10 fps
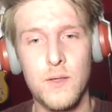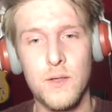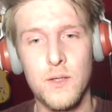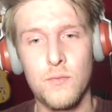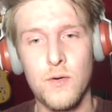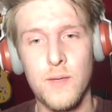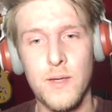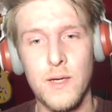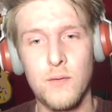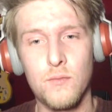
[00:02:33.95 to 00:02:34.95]
Don't need to worry
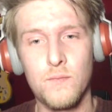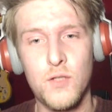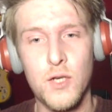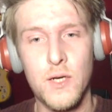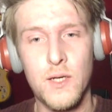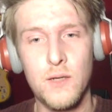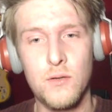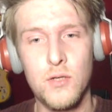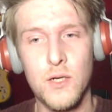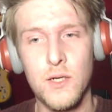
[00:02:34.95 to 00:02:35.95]
about that.
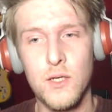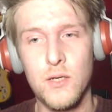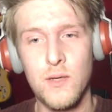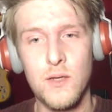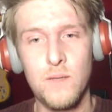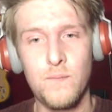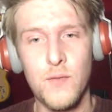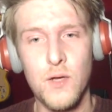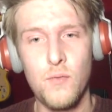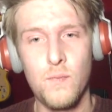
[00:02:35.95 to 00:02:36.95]
Jacket do anything?
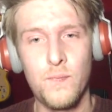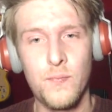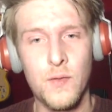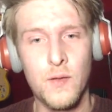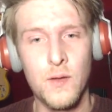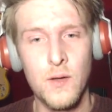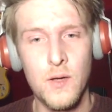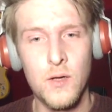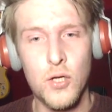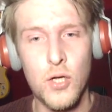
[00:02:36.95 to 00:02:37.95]
Nope.
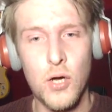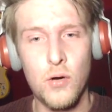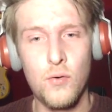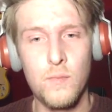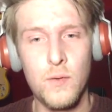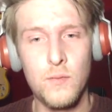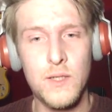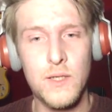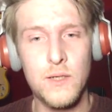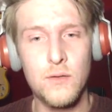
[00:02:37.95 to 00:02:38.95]
Comb.
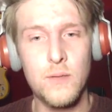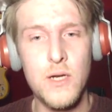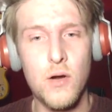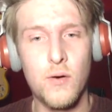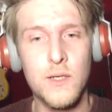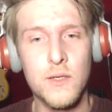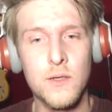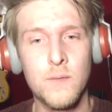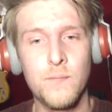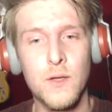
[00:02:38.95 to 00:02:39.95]
We're still going to be
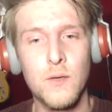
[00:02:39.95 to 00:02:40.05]
nice.